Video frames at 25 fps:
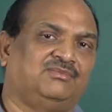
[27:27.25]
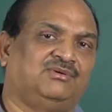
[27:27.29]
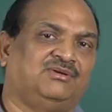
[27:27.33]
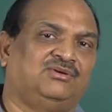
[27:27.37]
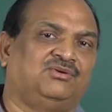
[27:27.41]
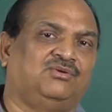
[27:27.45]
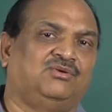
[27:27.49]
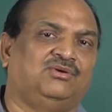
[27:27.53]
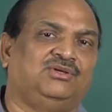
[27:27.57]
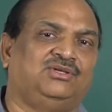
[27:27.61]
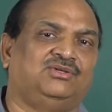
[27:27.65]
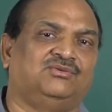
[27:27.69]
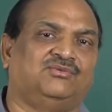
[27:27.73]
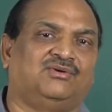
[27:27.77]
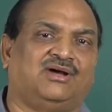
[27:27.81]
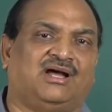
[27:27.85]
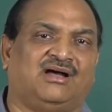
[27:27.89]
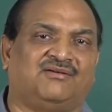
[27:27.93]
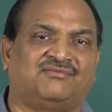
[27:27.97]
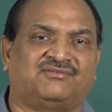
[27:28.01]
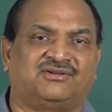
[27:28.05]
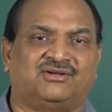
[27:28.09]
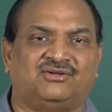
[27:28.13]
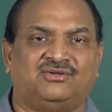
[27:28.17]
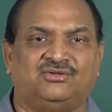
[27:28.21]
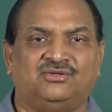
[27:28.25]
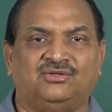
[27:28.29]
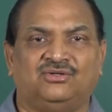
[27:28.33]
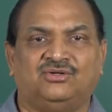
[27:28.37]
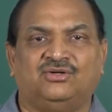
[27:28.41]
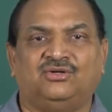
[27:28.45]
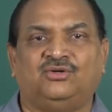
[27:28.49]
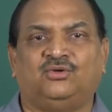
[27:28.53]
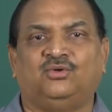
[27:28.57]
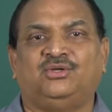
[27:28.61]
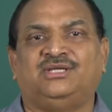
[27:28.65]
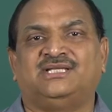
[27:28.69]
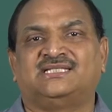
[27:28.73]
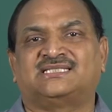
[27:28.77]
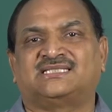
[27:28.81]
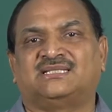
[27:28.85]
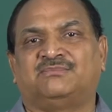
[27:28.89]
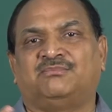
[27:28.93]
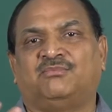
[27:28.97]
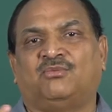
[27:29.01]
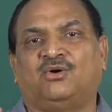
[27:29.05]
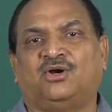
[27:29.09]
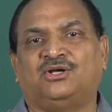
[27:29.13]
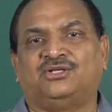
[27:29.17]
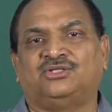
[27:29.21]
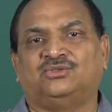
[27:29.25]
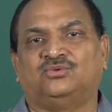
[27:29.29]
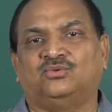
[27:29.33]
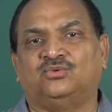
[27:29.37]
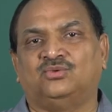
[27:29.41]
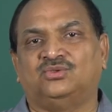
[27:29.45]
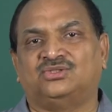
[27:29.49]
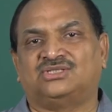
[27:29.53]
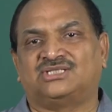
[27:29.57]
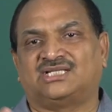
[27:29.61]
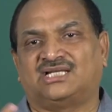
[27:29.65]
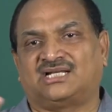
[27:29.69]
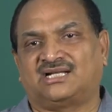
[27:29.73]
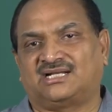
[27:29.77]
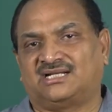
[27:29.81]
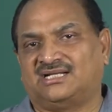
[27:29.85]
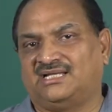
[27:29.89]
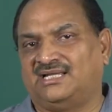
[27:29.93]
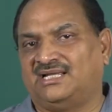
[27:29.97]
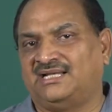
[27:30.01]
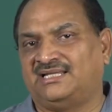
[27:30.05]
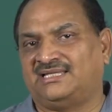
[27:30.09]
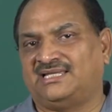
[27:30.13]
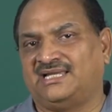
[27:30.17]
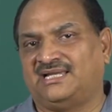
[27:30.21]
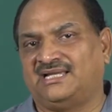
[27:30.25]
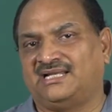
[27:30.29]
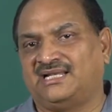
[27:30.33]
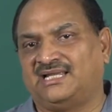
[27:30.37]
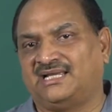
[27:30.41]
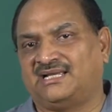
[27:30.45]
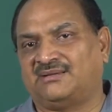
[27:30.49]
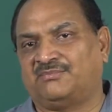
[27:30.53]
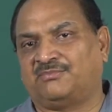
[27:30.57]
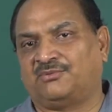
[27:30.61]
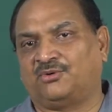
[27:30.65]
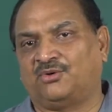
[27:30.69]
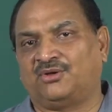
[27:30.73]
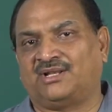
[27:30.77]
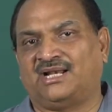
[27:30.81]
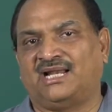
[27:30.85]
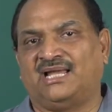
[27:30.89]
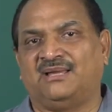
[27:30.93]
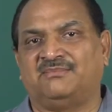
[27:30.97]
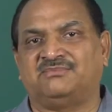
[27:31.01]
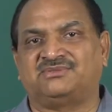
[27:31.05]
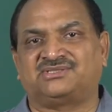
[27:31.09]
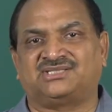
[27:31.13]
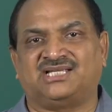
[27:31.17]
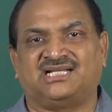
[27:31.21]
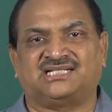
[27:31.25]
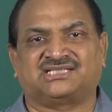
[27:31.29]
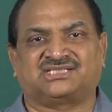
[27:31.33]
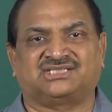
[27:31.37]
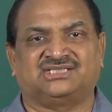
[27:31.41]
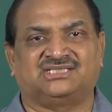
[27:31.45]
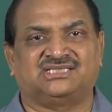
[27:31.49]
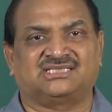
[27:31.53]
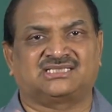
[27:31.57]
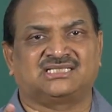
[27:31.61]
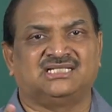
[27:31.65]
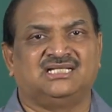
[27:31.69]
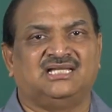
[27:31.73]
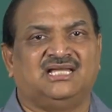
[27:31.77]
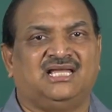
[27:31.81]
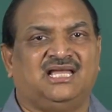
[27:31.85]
you after doing some modules or anything like program sessions,